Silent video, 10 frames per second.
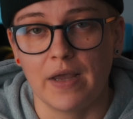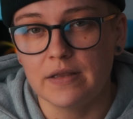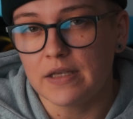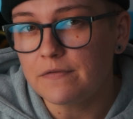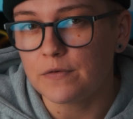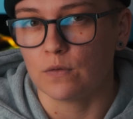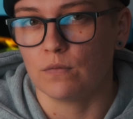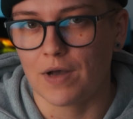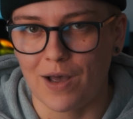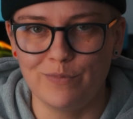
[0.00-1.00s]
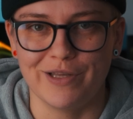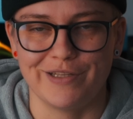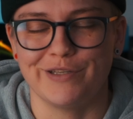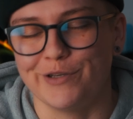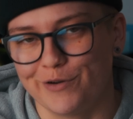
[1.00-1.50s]
And if you
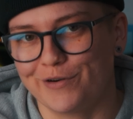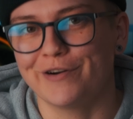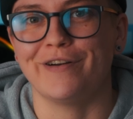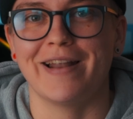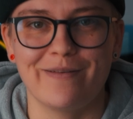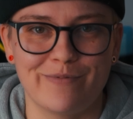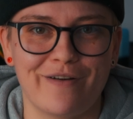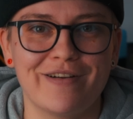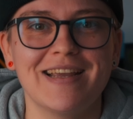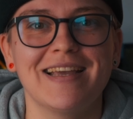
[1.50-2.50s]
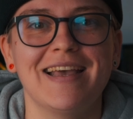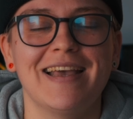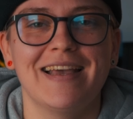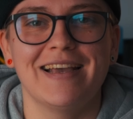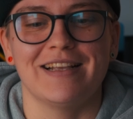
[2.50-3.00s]
update your library,
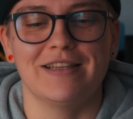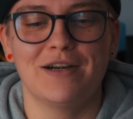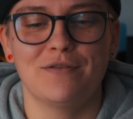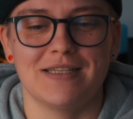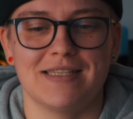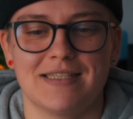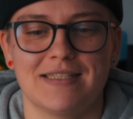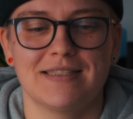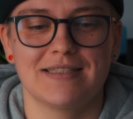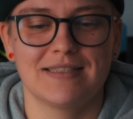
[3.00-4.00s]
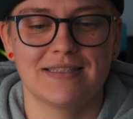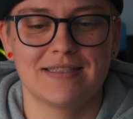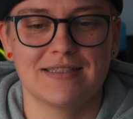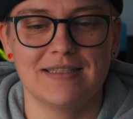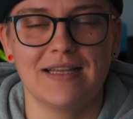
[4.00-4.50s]
there is
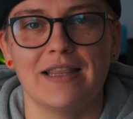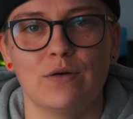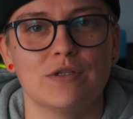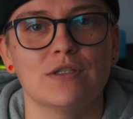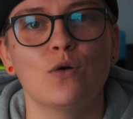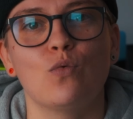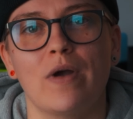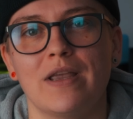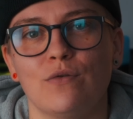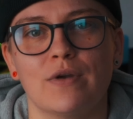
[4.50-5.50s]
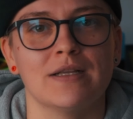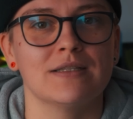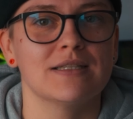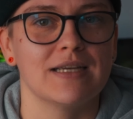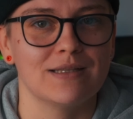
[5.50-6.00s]
no way you
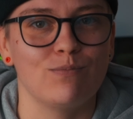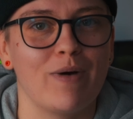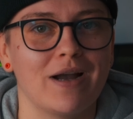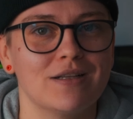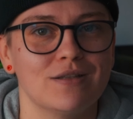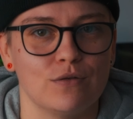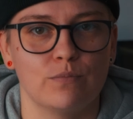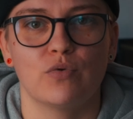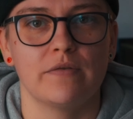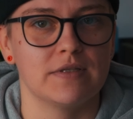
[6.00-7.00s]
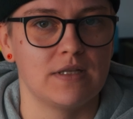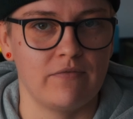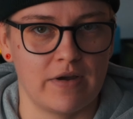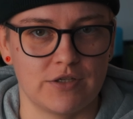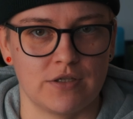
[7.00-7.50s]
can get back to previously
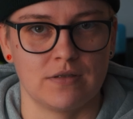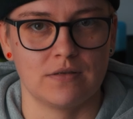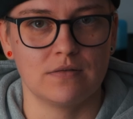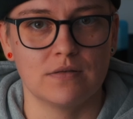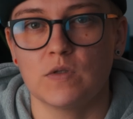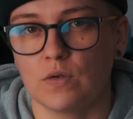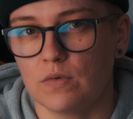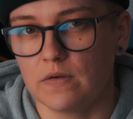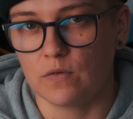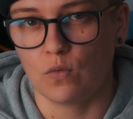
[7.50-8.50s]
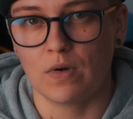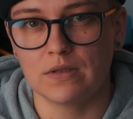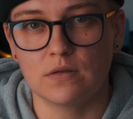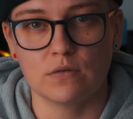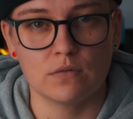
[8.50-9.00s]
version. So if you
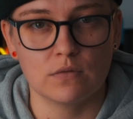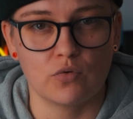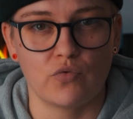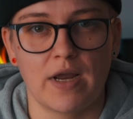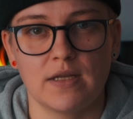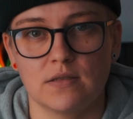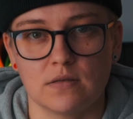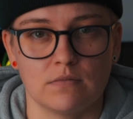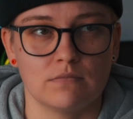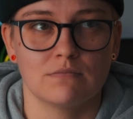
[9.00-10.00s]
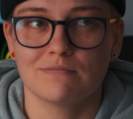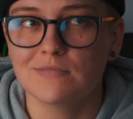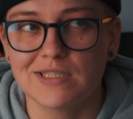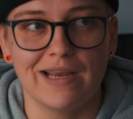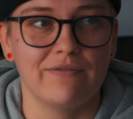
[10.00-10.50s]
want to create some
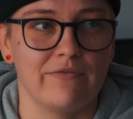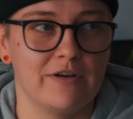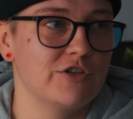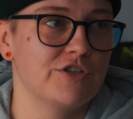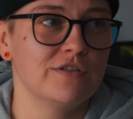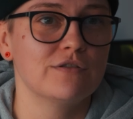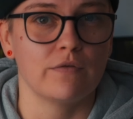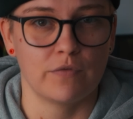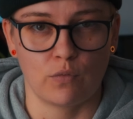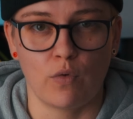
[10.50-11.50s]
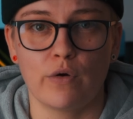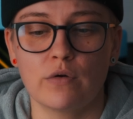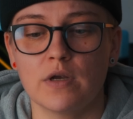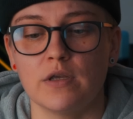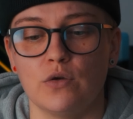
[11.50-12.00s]
safe version of your
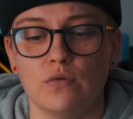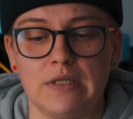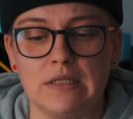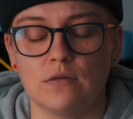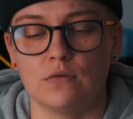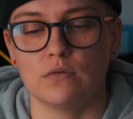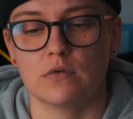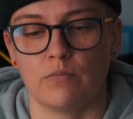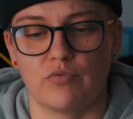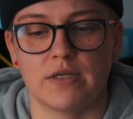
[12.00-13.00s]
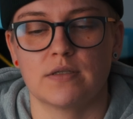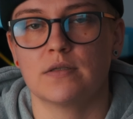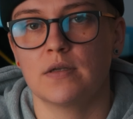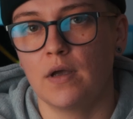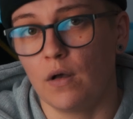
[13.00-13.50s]
world, you need to
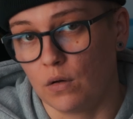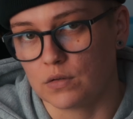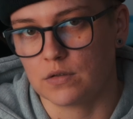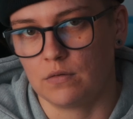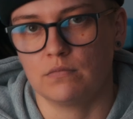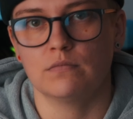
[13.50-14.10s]
compress also